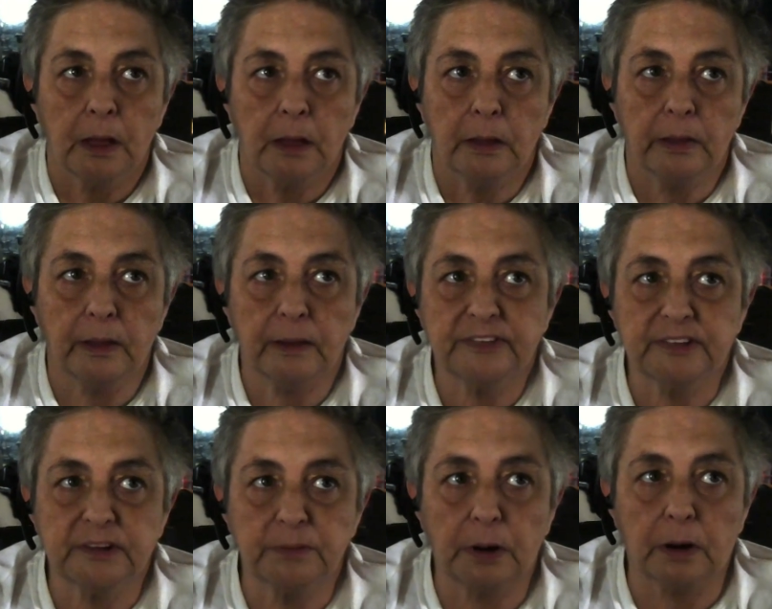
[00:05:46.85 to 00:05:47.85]
that's
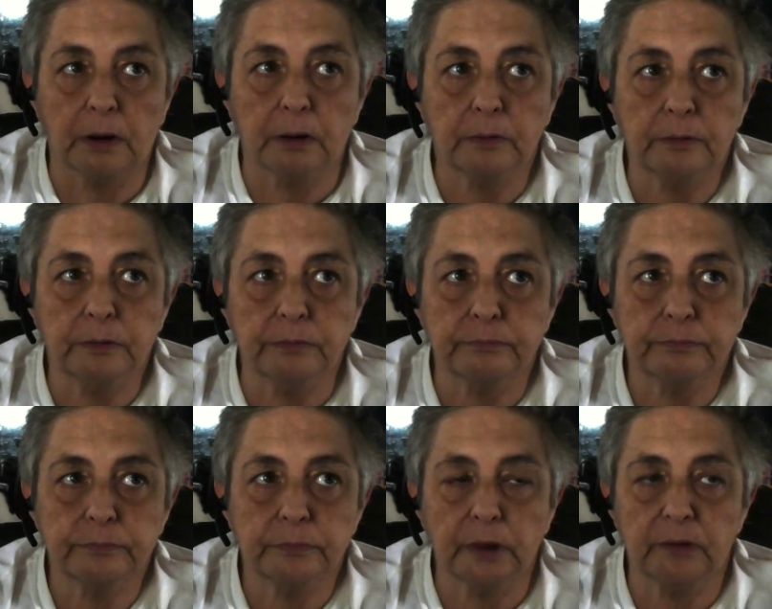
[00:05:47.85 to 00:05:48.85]
tomorrow, and
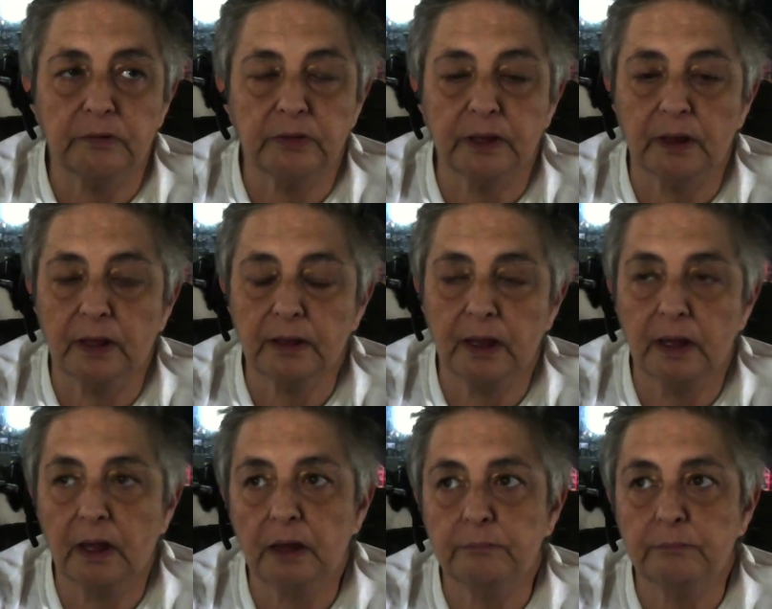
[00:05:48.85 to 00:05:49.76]
everything like that.